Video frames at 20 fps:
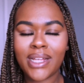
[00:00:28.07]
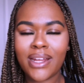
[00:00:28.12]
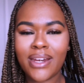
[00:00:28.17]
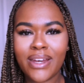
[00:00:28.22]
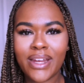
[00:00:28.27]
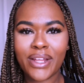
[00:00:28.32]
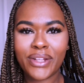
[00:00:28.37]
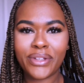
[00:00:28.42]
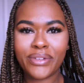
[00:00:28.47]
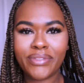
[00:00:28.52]

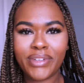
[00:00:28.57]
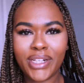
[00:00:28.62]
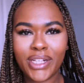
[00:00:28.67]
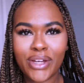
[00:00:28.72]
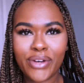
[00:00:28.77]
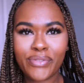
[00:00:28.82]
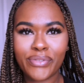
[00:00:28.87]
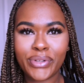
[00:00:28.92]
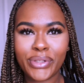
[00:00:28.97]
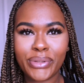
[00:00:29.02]
another
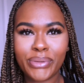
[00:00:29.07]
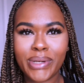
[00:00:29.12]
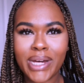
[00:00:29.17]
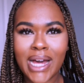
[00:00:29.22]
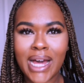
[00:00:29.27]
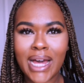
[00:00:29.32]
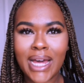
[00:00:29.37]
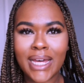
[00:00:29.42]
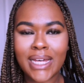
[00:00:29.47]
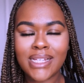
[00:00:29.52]
video for you
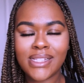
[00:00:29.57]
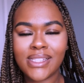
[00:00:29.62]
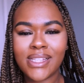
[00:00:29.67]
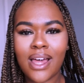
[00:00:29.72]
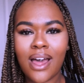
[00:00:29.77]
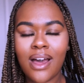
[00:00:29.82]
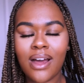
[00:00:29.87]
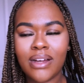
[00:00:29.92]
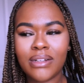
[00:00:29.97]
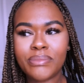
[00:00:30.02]
guys
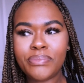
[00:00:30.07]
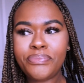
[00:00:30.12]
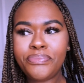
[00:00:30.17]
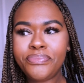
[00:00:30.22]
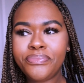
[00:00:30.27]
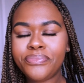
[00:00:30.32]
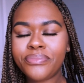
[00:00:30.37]
um